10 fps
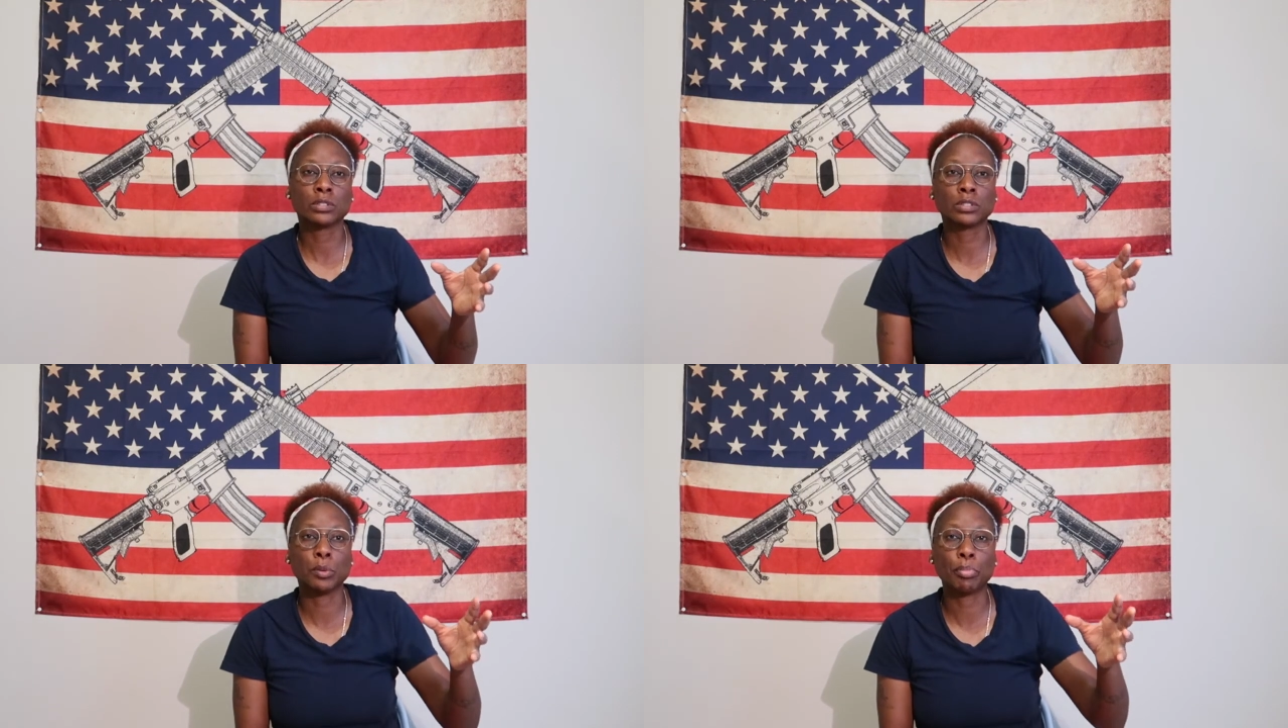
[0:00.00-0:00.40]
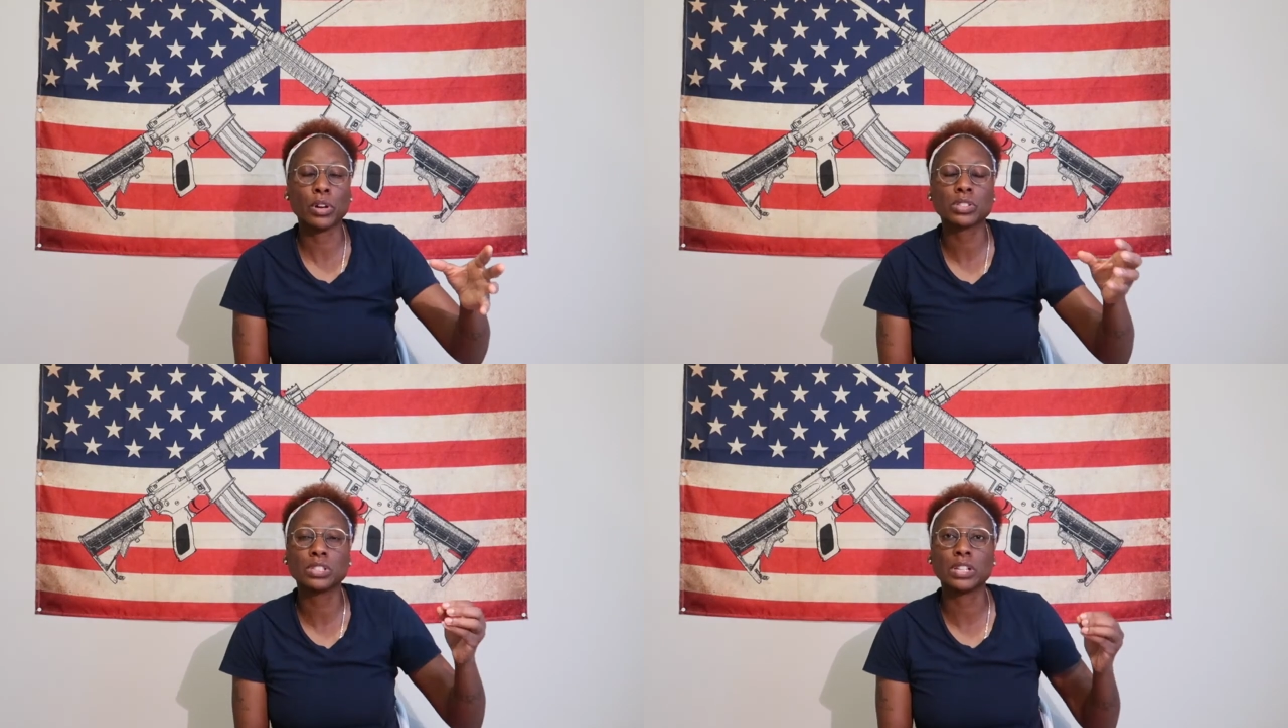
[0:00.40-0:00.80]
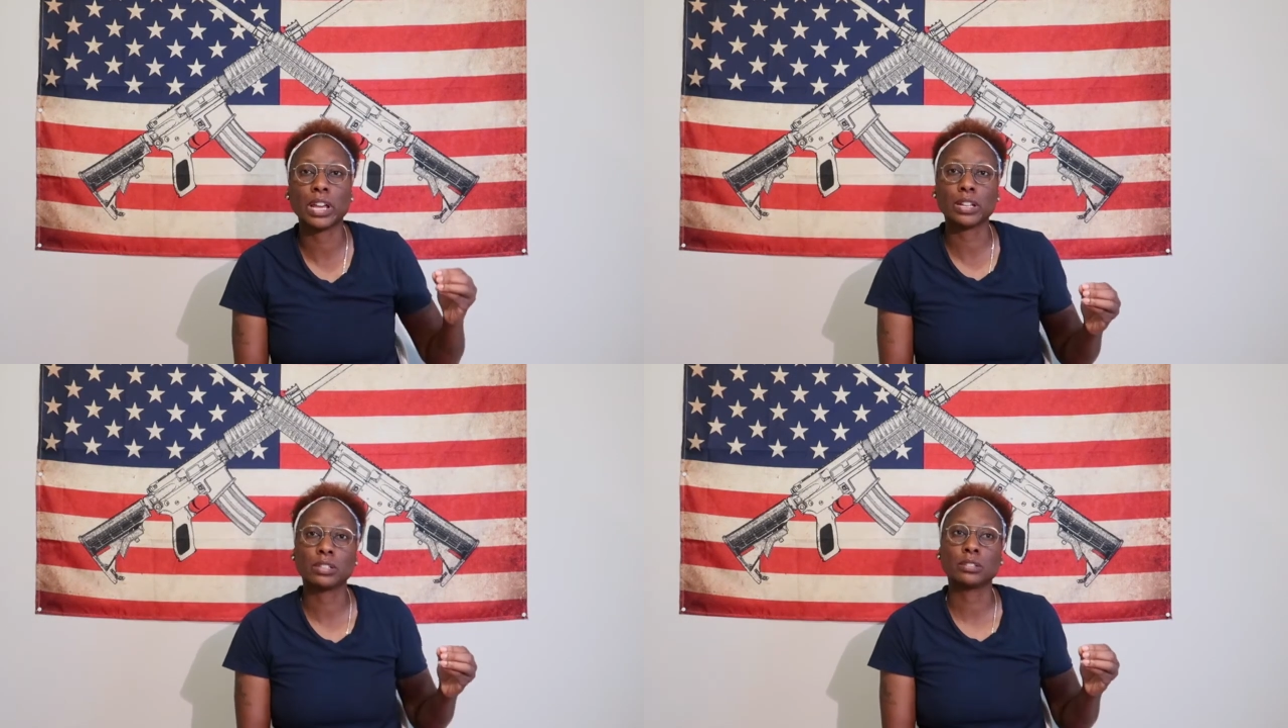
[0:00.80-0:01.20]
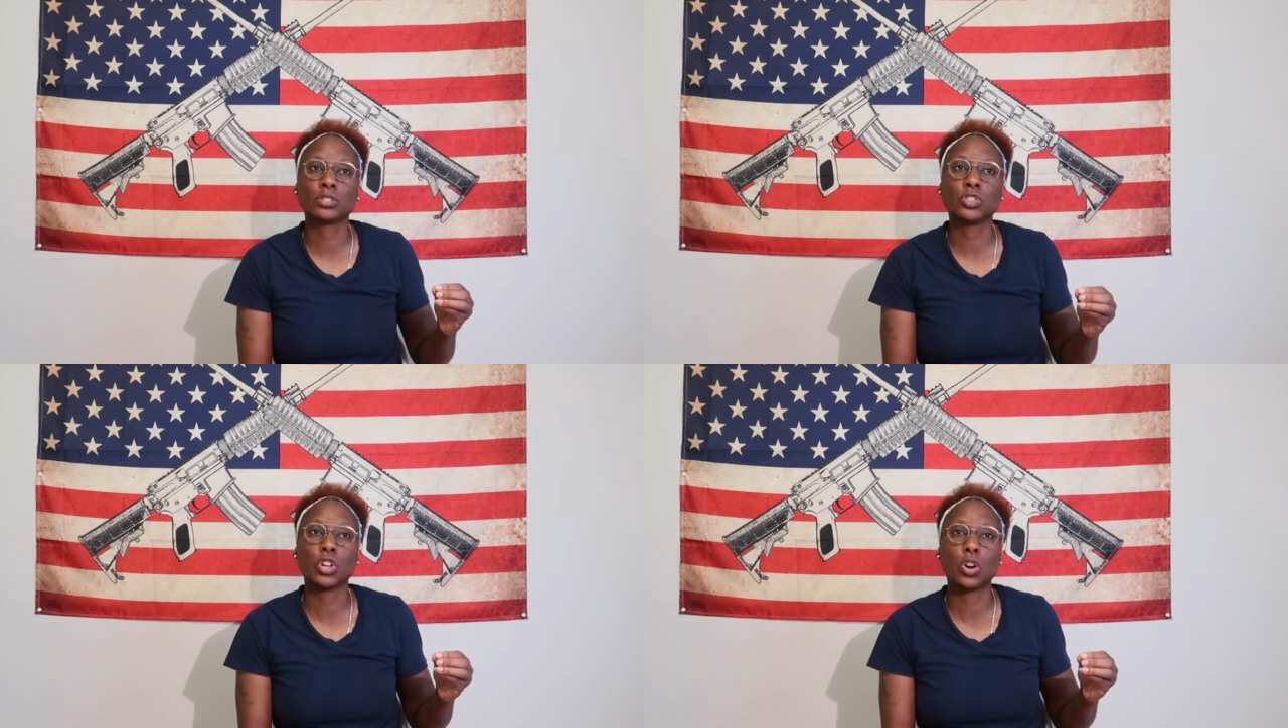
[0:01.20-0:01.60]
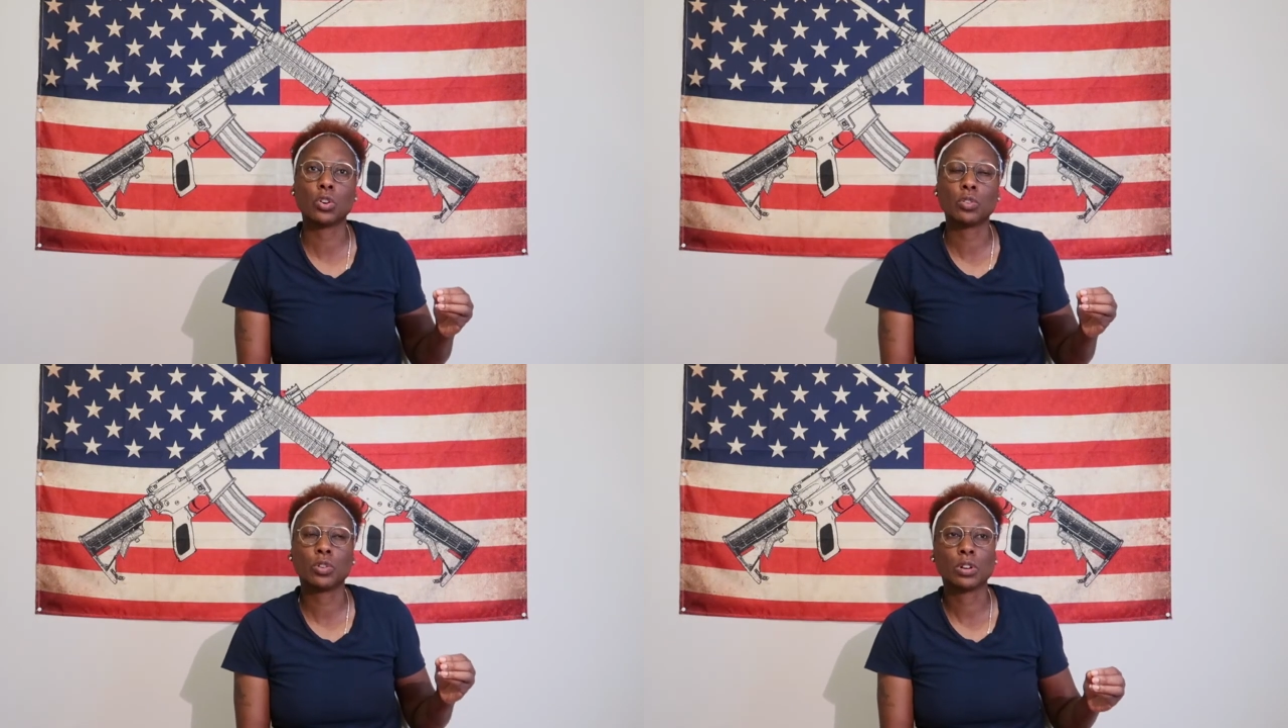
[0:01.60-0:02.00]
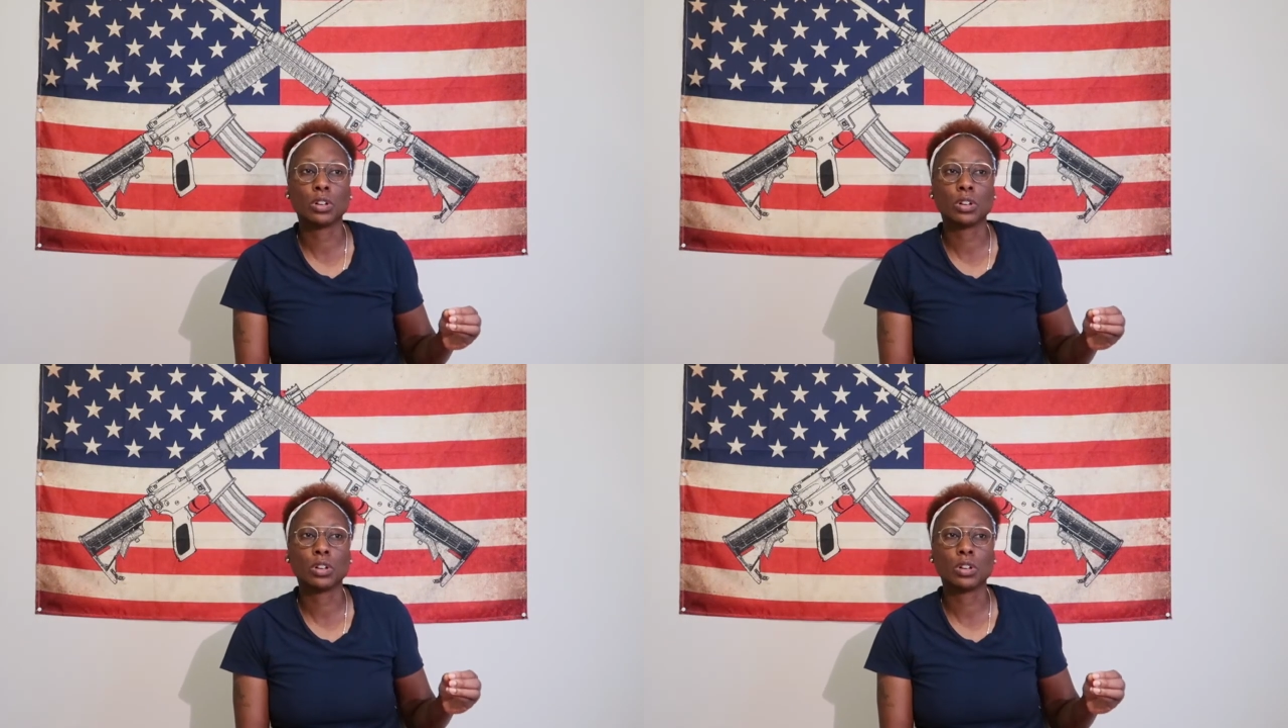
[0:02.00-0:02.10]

the person that, you know,